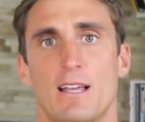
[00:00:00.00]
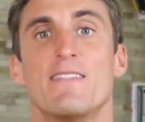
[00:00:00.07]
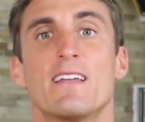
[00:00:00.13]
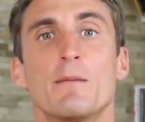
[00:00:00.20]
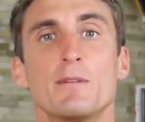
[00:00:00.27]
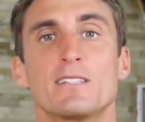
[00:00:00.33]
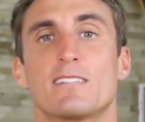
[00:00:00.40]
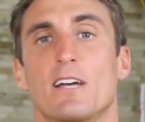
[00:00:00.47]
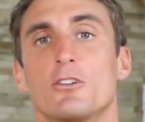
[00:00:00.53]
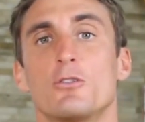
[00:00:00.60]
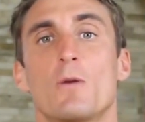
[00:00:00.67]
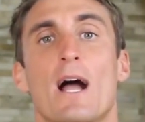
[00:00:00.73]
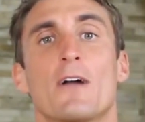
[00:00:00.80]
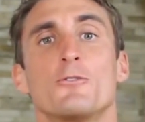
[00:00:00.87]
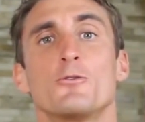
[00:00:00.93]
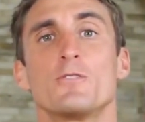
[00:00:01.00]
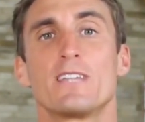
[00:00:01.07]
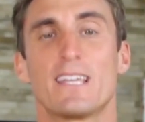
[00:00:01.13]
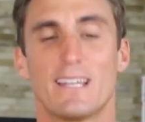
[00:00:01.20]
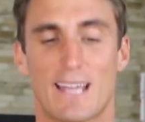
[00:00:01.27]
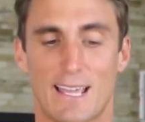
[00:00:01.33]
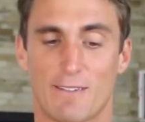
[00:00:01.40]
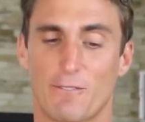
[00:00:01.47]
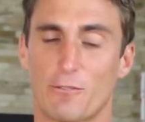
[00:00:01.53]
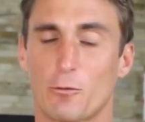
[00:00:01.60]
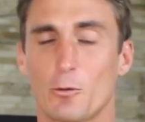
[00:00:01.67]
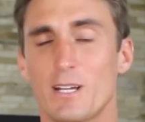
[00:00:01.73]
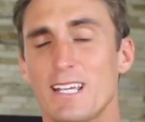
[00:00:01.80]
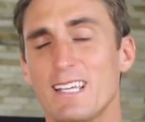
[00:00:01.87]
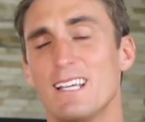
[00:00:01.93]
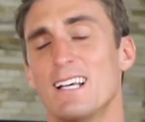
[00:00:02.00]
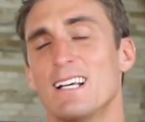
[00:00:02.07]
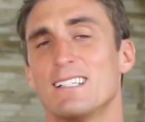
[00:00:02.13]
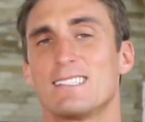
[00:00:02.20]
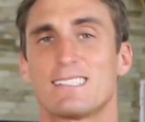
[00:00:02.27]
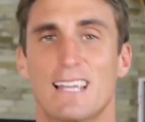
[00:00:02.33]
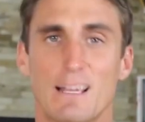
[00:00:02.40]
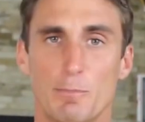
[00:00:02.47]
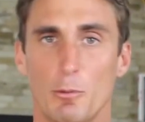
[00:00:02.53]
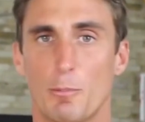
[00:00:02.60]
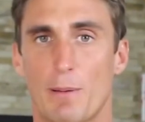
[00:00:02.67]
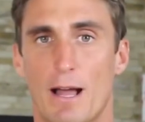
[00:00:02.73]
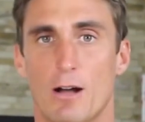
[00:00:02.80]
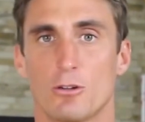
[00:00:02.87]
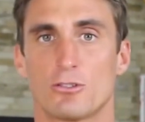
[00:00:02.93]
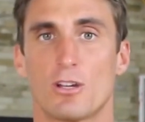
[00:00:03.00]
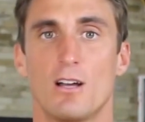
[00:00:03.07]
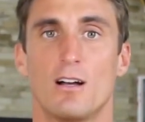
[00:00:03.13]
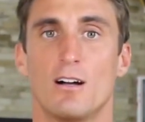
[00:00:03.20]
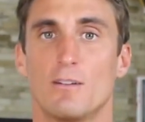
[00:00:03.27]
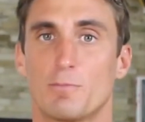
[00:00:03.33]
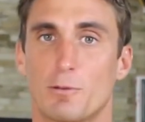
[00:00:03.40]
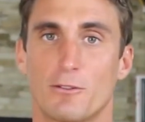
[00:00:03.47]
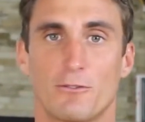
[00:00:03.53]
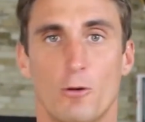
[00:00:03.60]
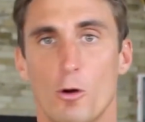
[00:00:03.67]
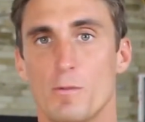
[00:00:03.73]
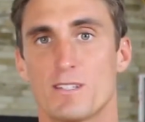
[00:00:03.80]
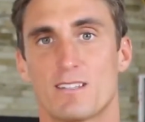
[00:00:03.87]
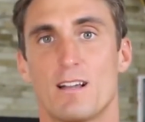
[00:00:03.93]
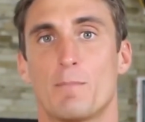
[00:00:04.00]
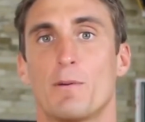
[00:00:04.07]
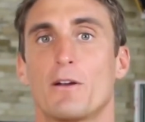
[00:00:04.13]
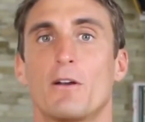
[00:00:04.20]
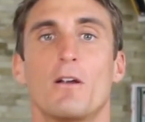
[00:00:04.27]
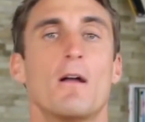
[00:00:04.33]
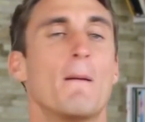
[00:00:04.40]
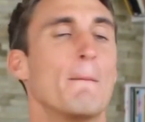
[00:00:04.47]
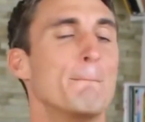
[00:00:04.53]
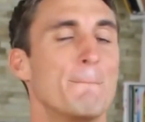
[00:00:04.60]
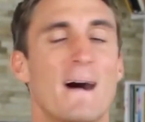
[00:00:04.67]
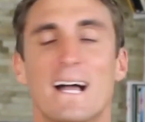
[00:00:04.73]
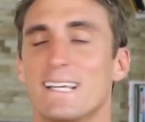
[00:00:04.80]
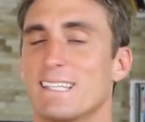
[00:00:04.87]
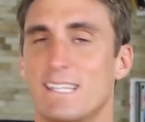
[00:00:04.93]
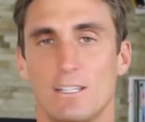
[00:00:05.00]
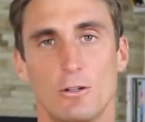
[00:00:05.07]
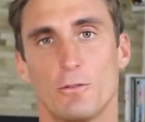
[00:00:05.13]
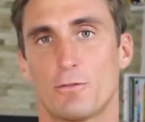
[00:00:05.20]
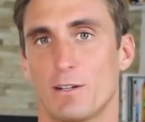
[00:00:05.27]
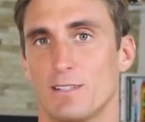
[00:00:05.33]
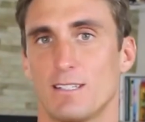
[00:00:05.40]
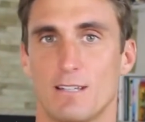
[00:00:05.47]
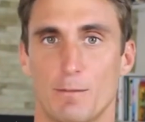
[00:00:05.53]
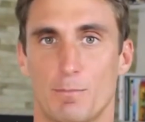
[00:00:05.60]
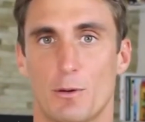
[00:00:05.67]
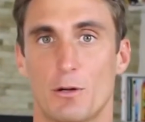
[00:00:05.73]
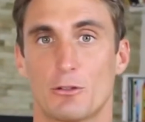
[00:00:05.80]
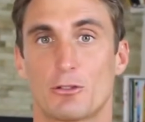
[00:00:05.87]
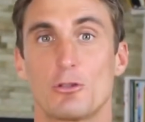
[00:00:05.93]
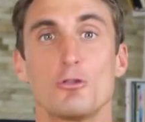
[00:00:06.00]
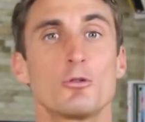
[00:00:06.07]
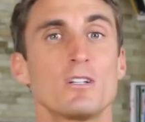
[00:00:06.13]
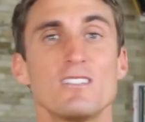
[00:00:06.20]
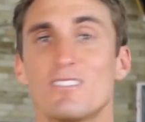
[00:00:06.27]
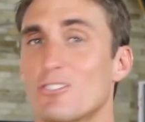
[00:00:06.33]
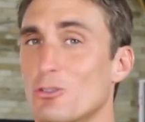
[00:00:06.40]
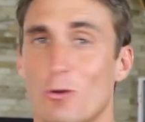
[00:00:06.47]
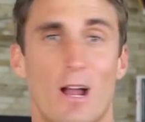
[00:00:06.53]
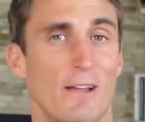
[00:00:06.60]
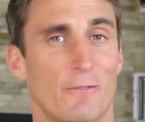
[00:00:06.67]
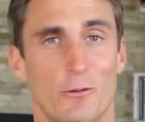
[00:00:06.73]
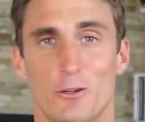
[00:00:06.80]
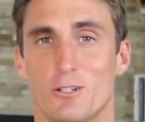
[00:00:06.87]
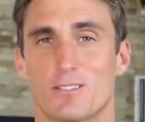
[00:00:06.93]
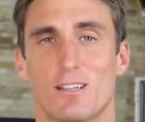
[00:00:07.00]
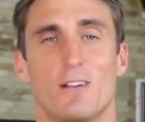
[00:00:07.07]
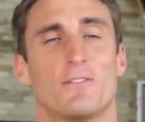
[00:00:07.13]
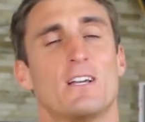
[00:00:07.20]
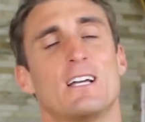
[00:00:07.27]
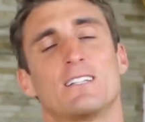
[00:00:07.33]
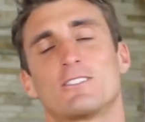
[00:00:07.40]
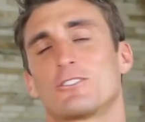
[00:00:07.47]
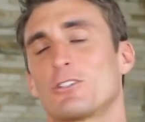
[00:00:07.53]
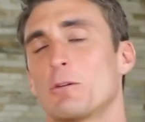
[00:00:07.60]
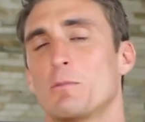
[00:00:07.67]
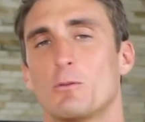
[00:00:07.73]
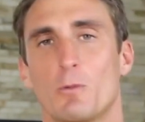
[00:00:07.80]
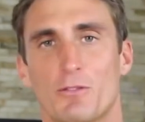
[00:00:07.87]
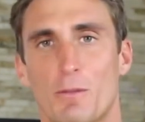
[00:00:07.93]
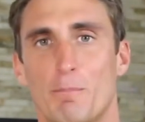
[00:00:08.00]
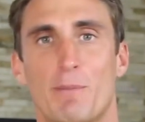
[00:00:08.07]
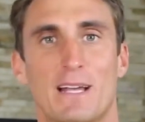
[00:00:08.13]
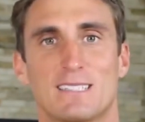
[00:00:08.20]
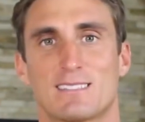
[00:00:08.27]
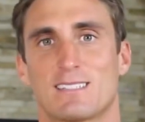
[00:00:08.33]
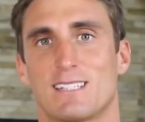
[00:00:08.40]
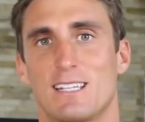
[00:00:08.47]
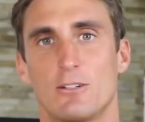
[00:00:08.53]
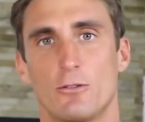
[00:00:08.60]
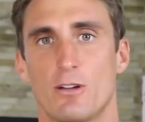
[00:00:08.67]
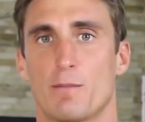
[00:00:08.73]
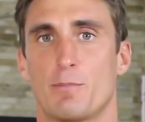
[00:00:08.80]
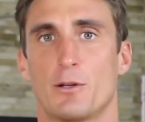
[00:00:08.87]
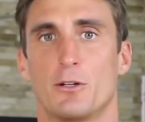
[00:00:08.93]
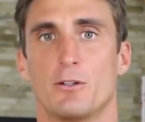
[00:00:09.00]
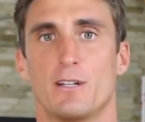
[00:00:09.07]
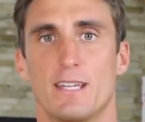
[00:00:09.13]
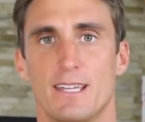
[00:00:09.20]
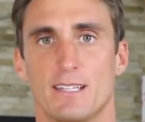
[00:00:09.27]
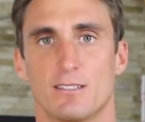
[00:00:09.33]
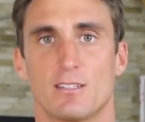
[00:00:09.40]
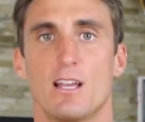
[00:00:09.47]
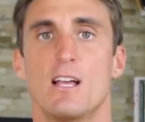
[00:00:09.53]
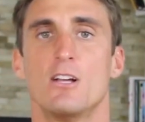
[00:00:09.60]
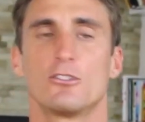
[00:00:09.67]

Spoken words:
And then I'm gonna tell you how you can get a free sample pouch of Performance Nut Butter, my keto-friendly nut butter, so you can try for yourself, determine what the best keto nut butter is.